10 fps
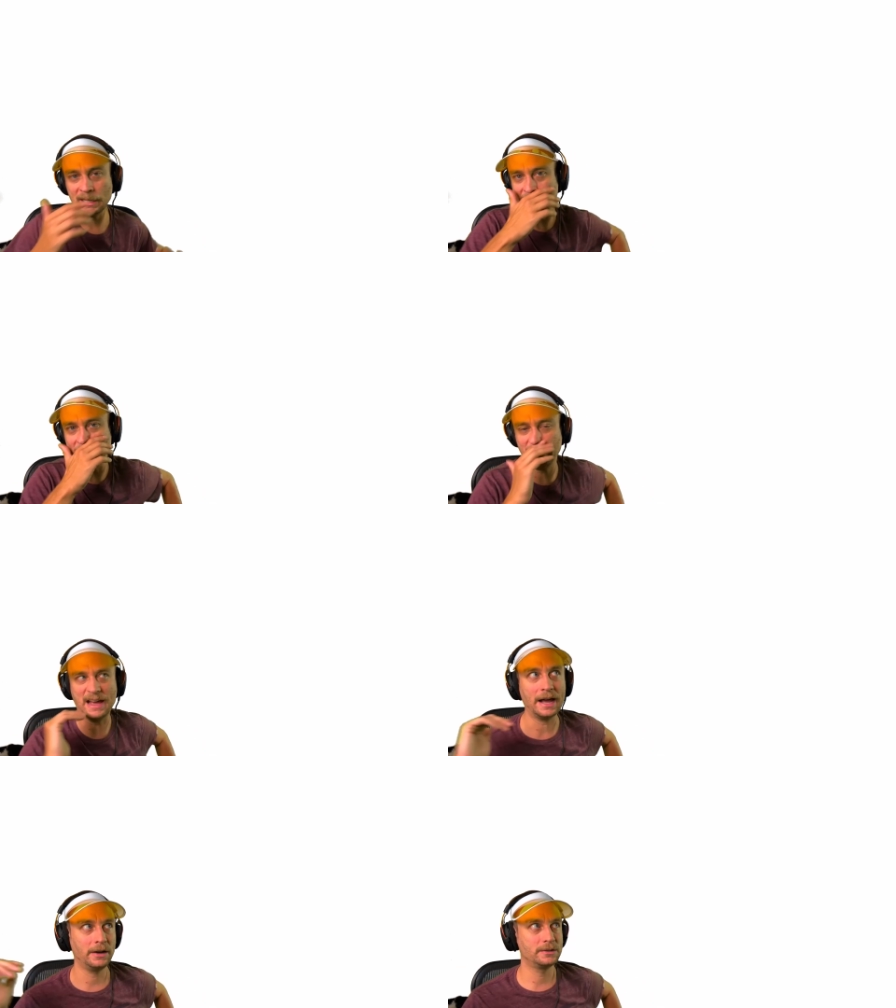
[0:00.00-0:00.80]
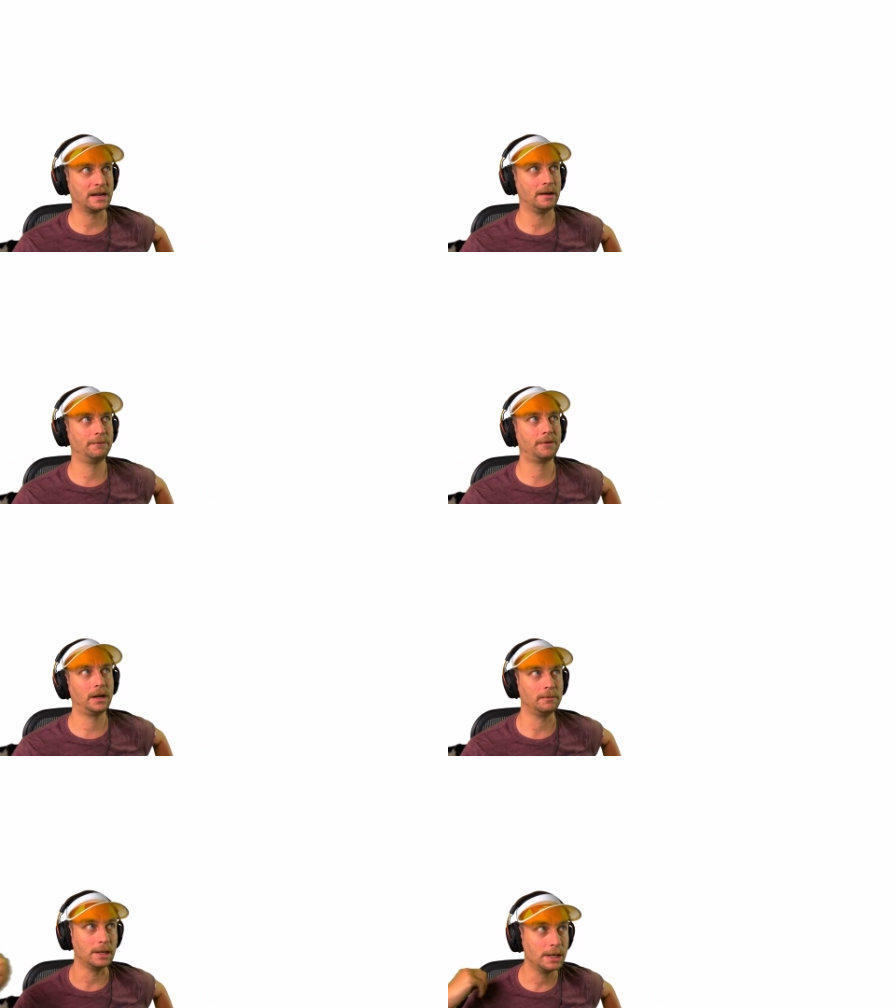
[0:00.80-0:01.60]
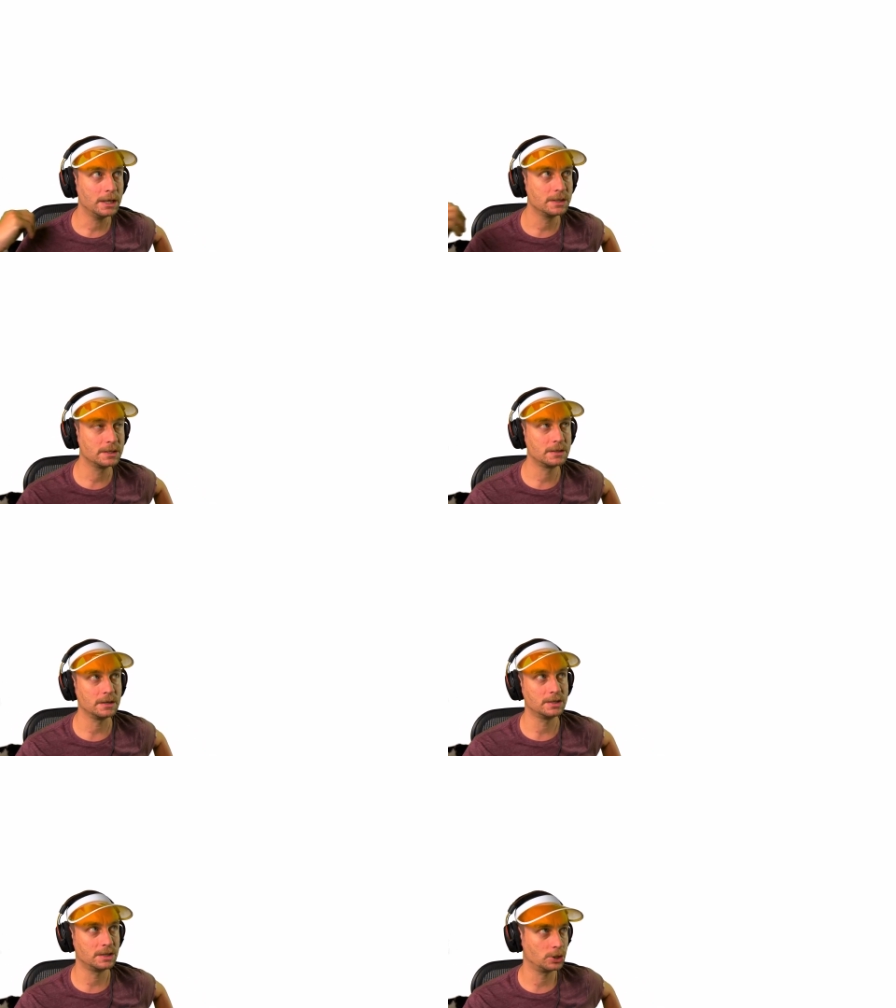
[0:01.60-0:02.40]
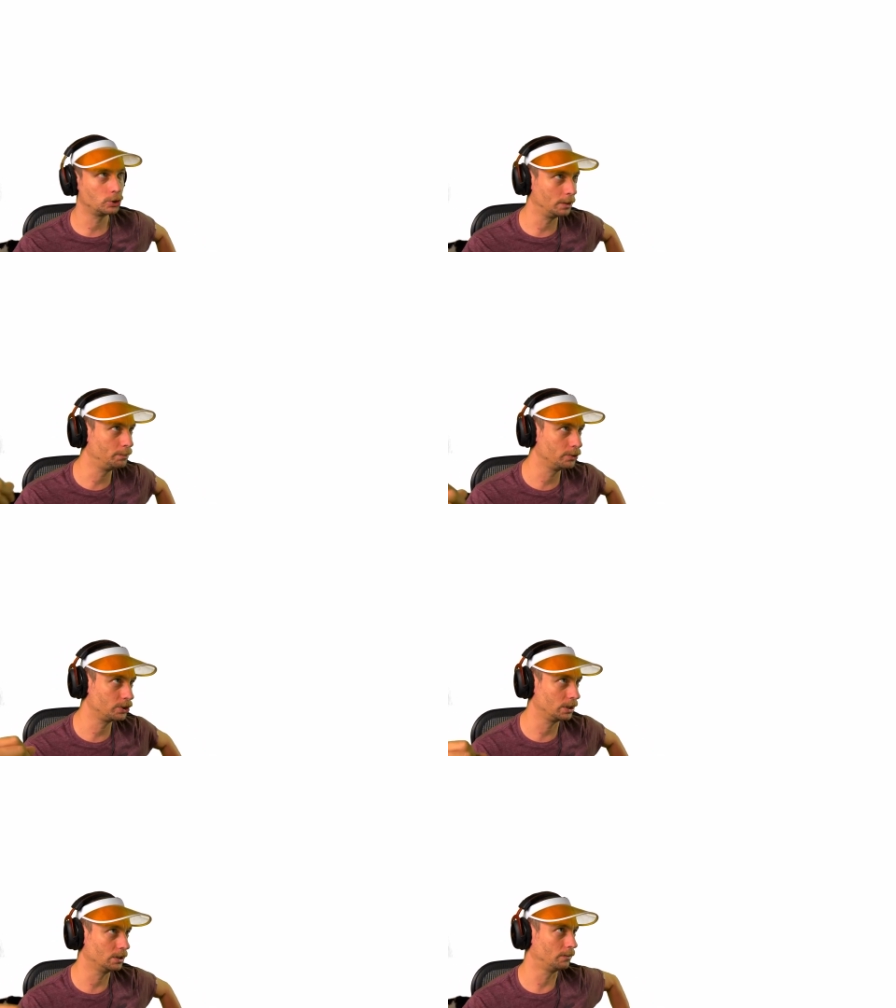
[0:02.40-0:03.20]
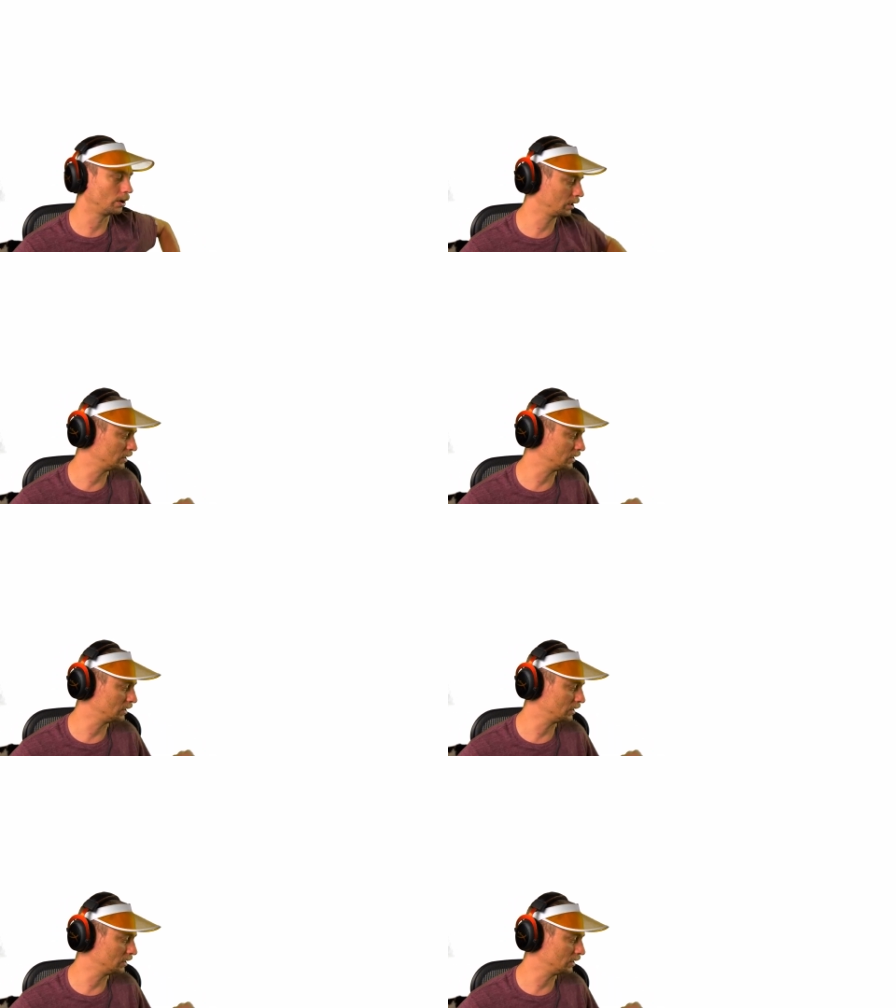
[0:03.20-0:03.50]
and the higher time frame is essentially pushing the market